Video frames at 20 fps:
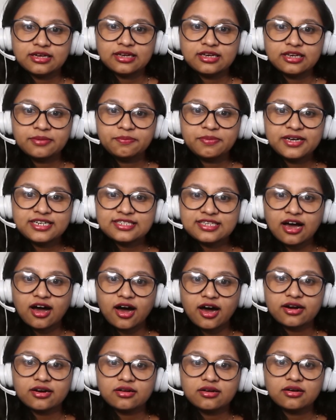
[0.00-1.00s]
Lipids
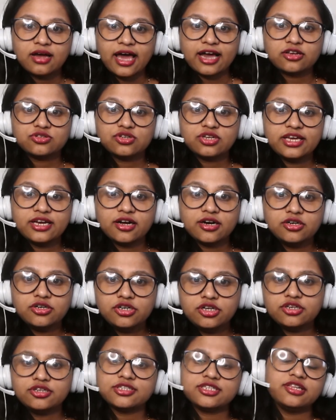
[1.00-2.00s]
are actually
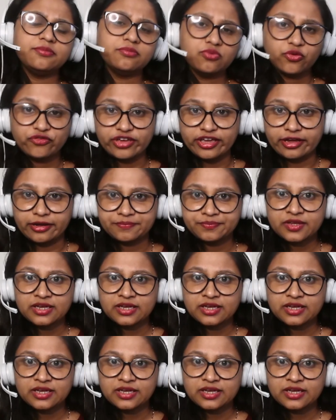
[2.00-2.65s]
continuously moving.